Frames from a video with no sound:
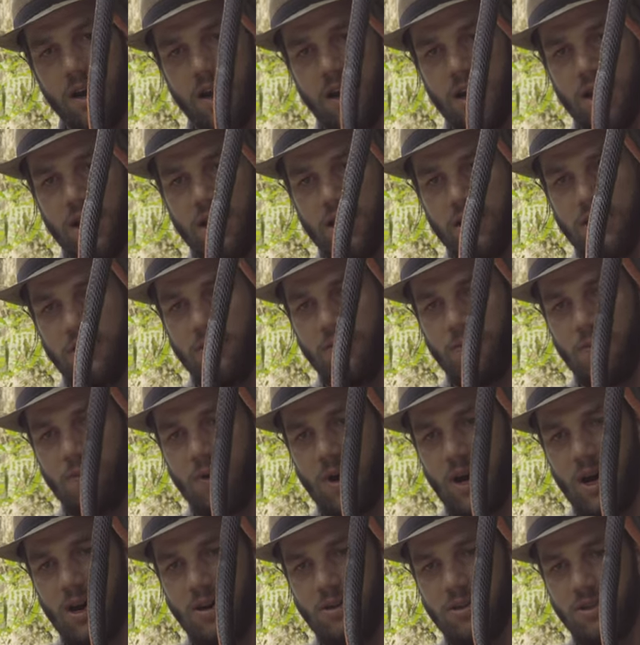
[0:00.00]
And
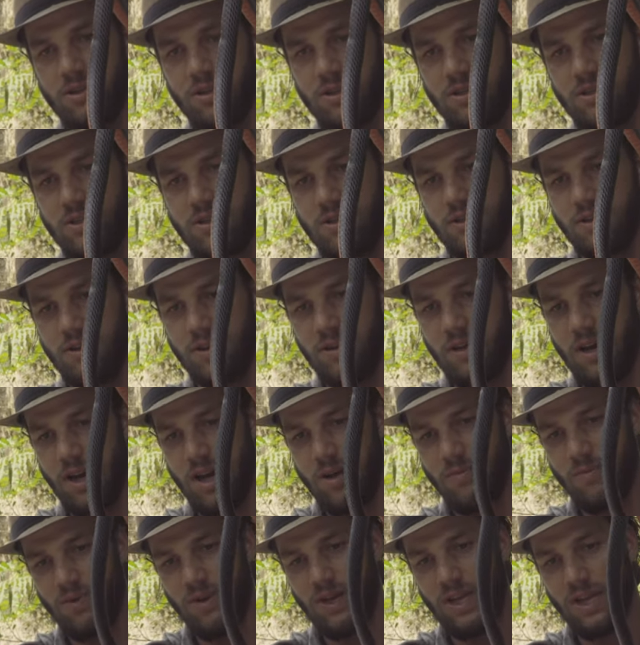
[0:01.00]
wow, just
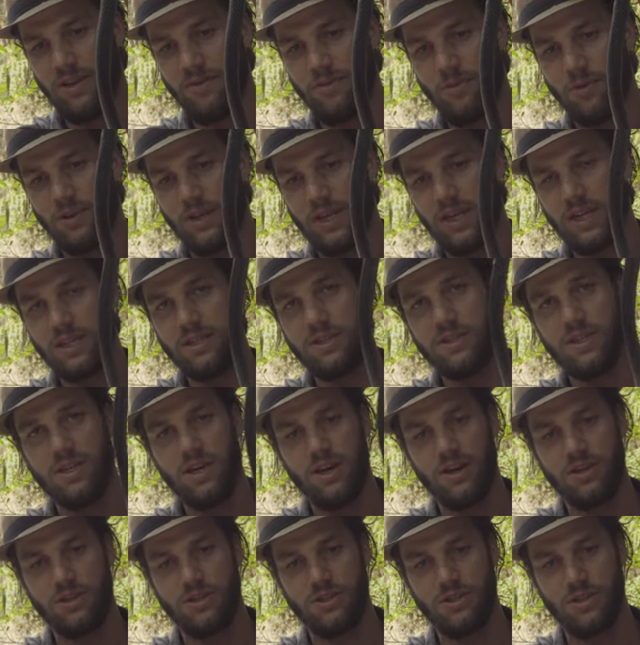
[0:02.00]
unbelievable. You can see
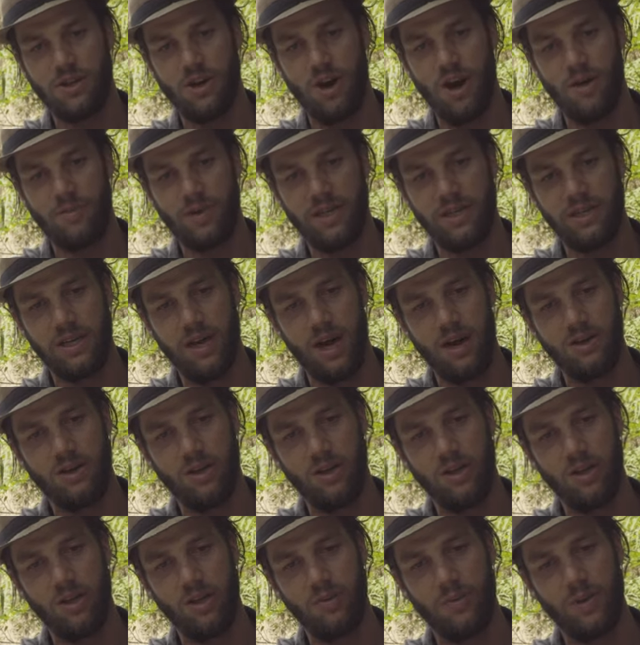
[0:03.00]
how she's calming down
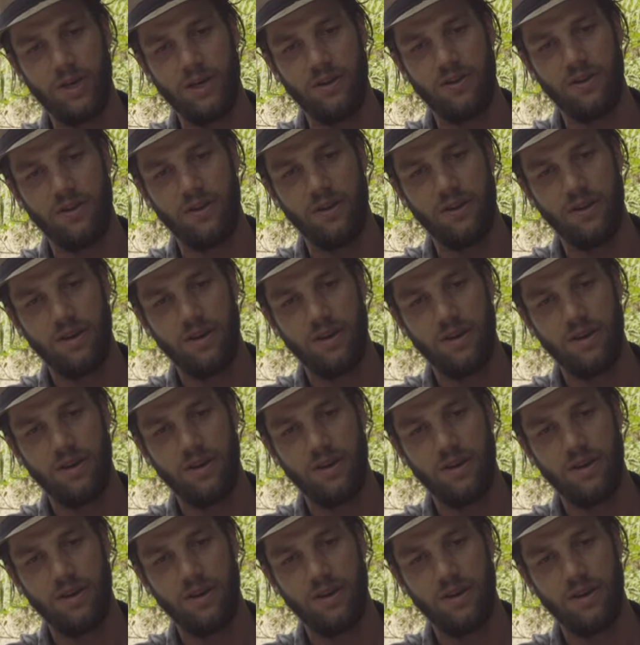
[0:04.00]
a little bit.